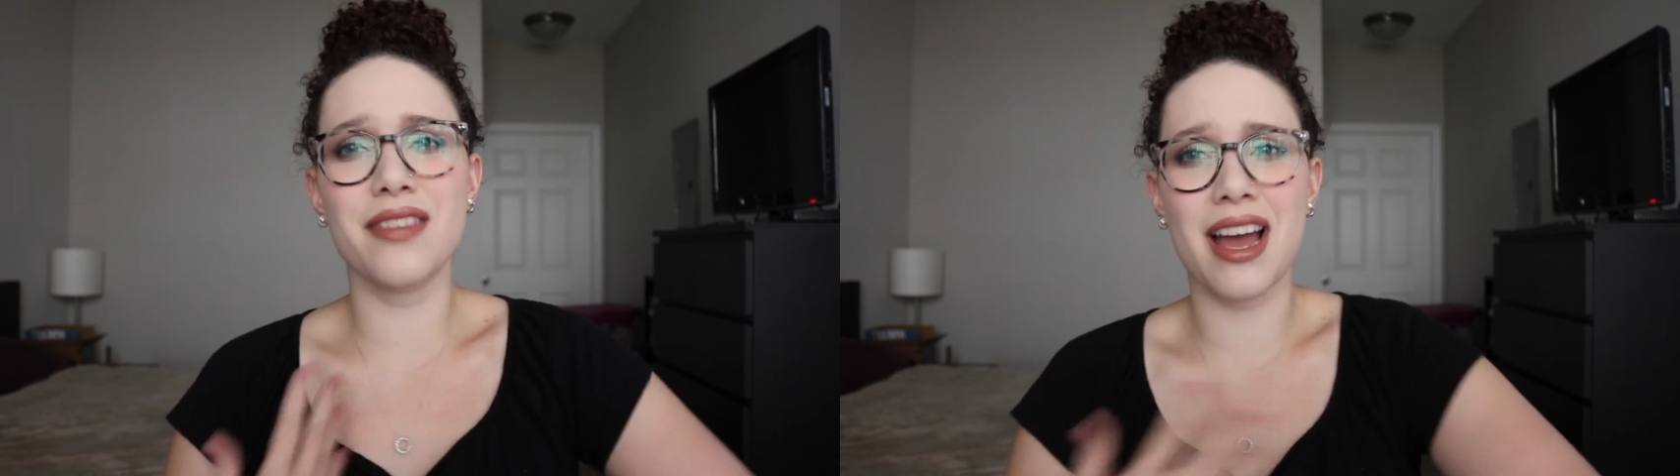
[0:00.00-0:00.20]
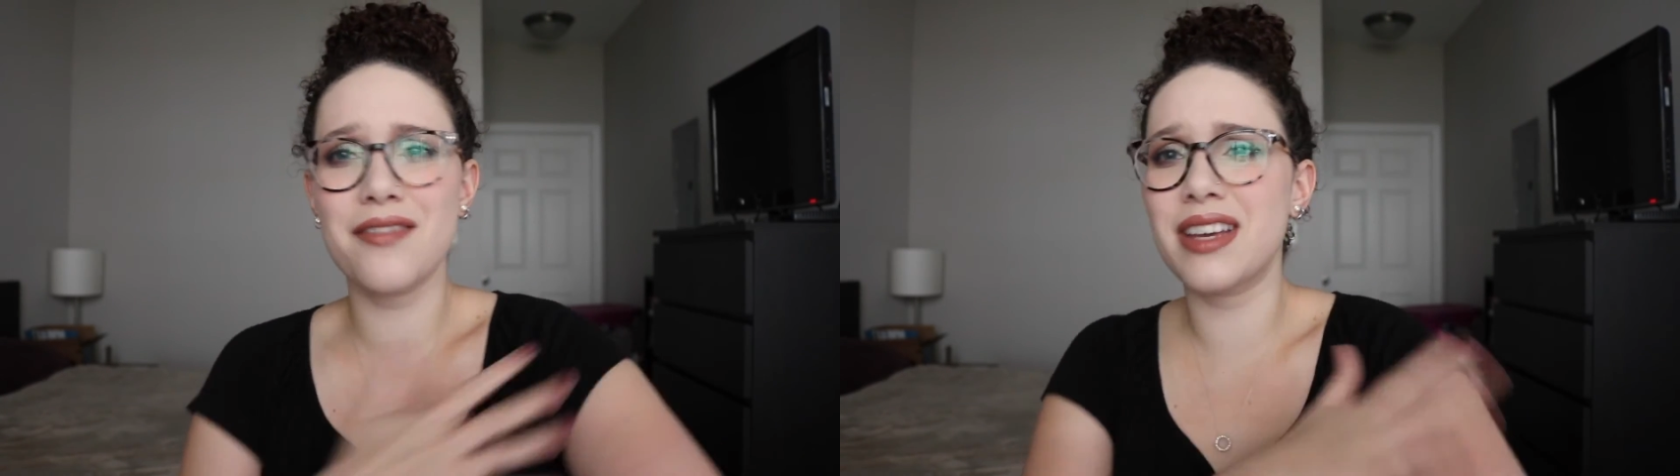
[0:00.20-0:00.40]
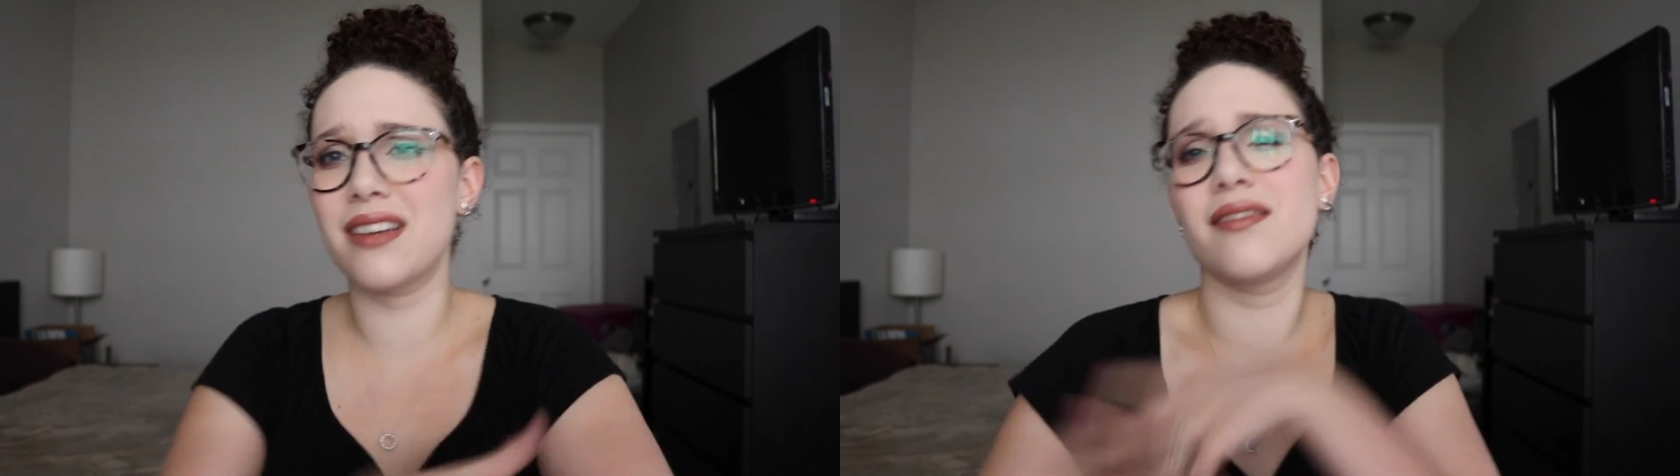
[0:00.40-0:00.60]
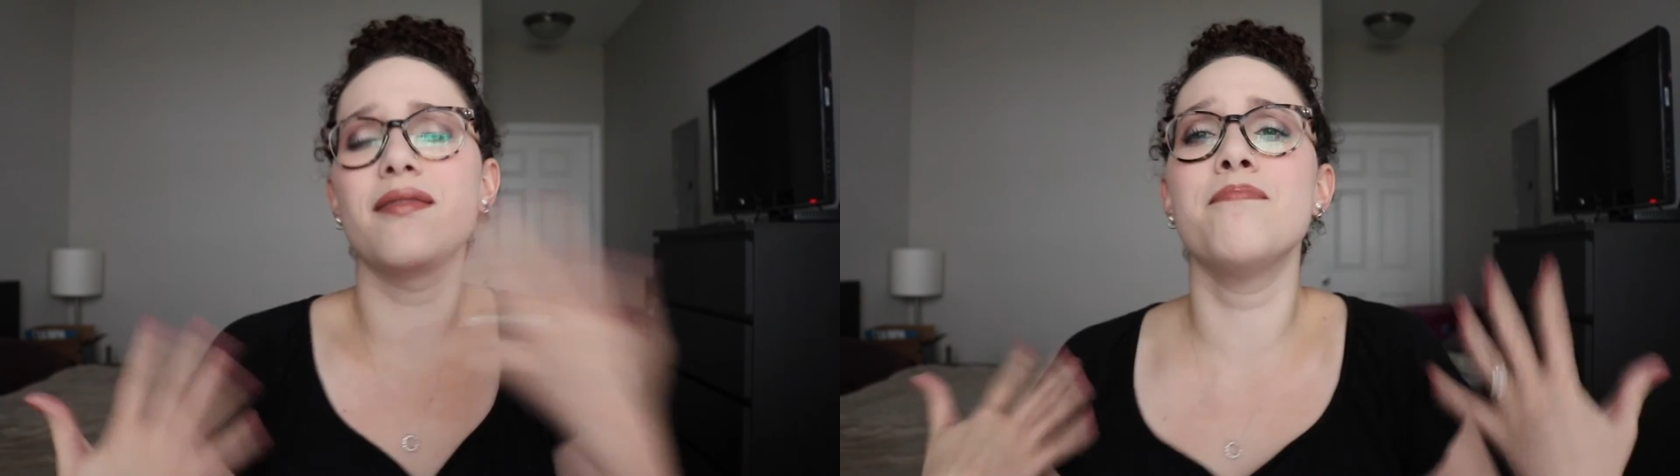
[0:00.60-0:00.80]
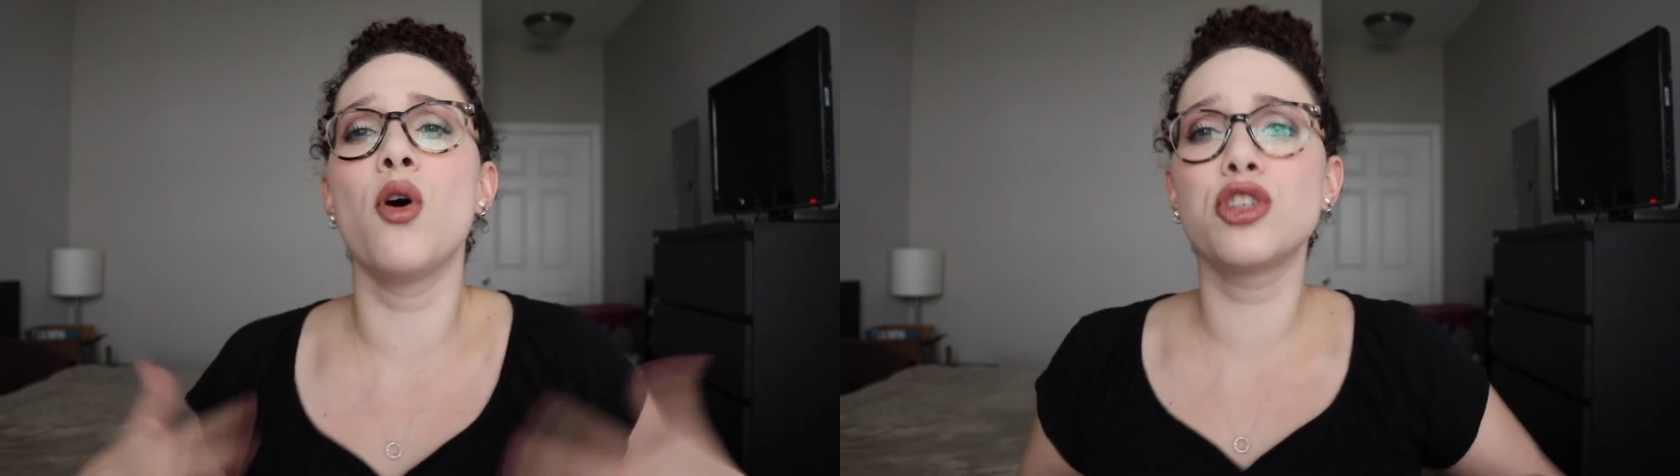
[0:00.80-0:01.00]
have like
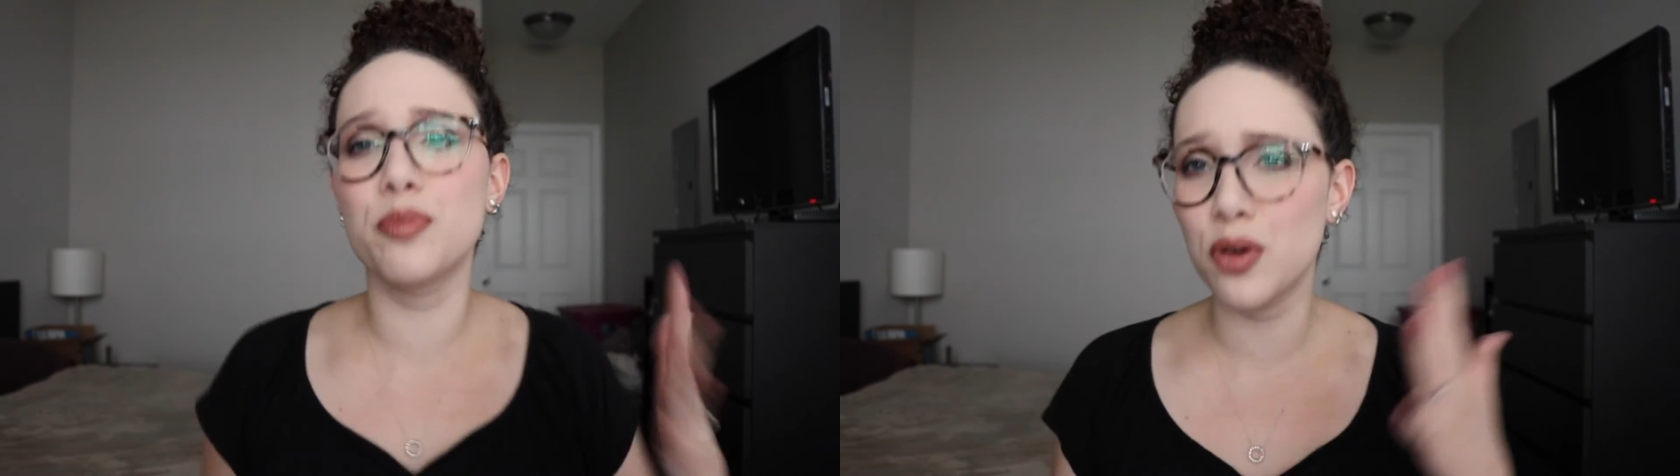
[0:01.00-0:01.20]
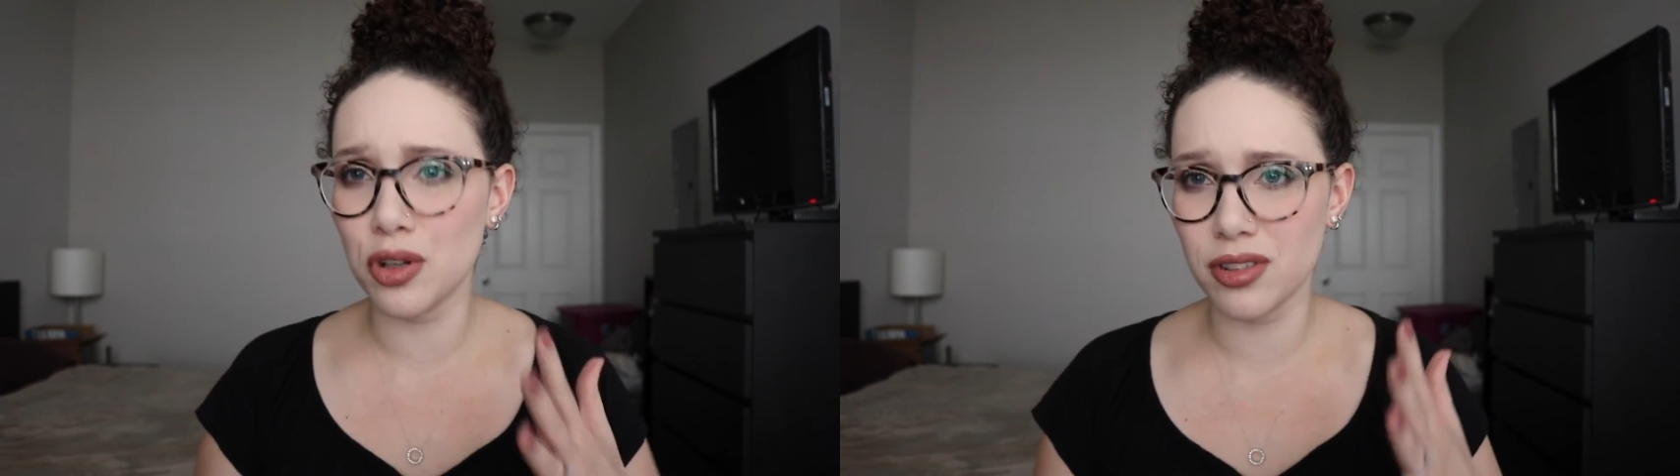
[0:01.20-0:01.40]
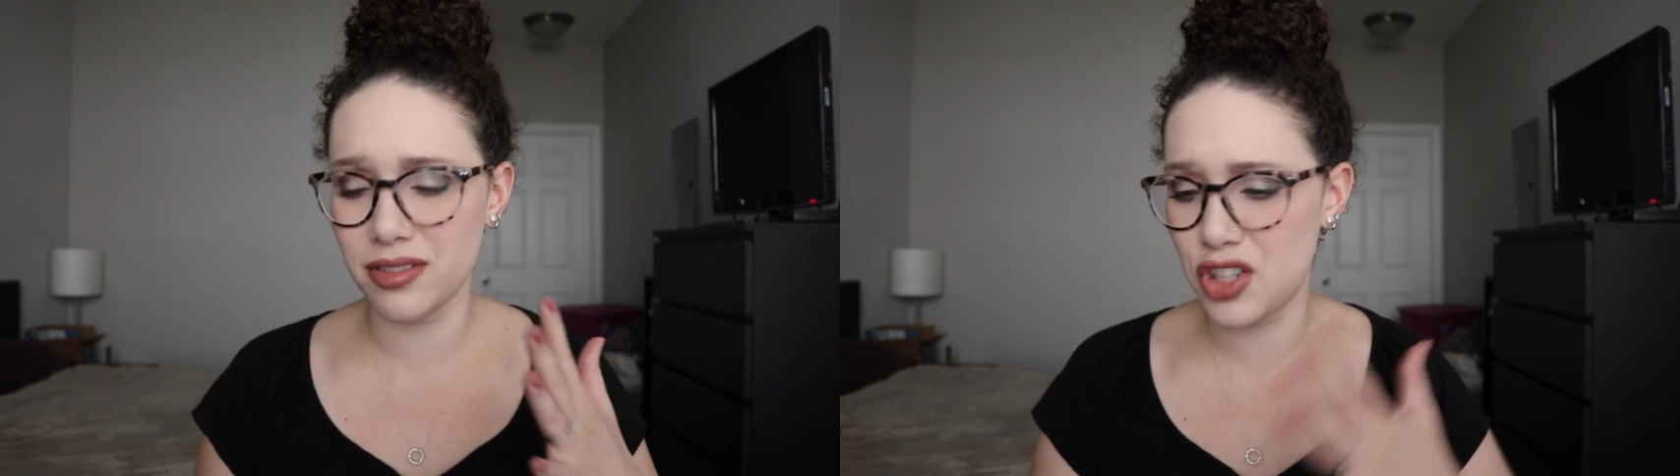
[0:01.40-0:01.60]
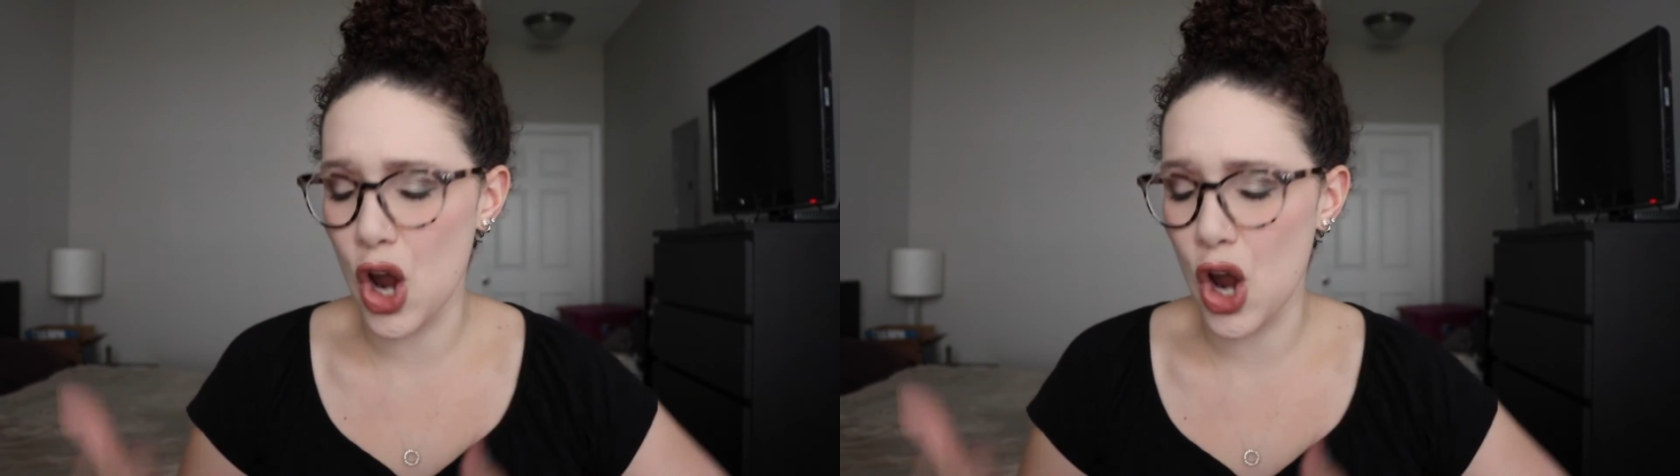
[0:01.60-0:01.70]
multiple